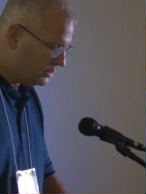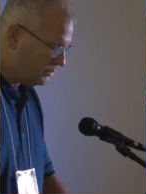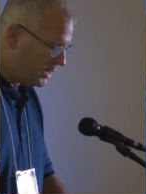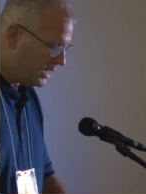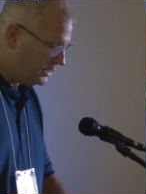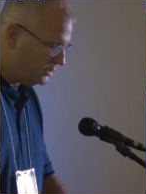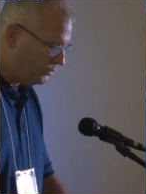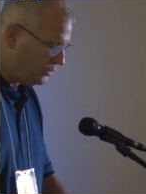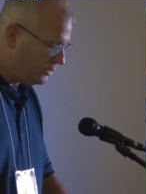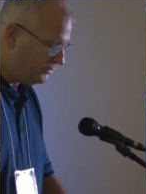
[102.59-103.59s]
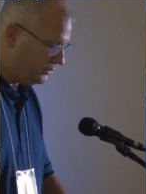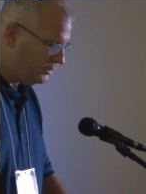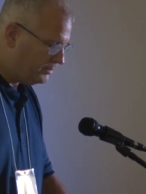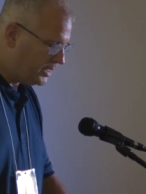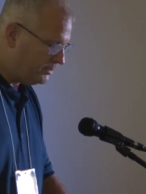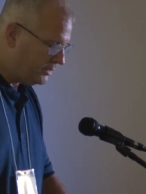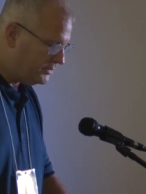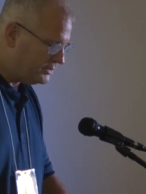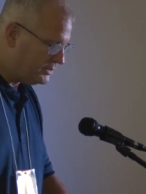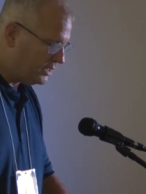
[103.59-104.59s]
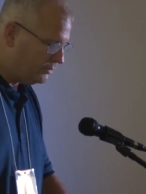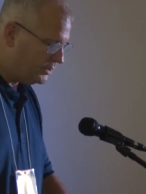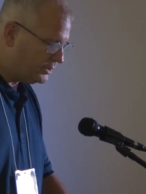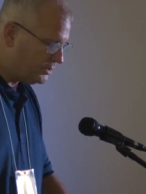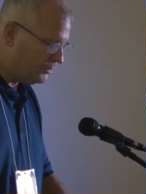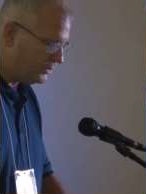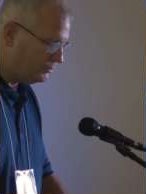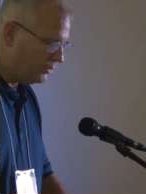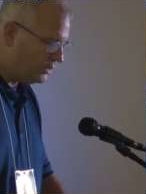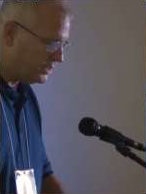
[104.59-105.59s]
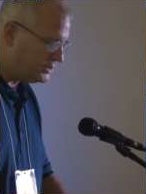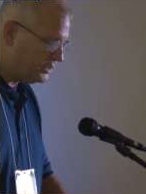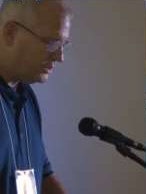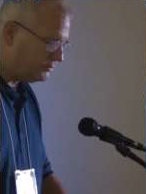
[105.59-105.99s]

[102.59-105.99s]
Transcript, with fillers: Why did the more affluent people of the city worship with the more austere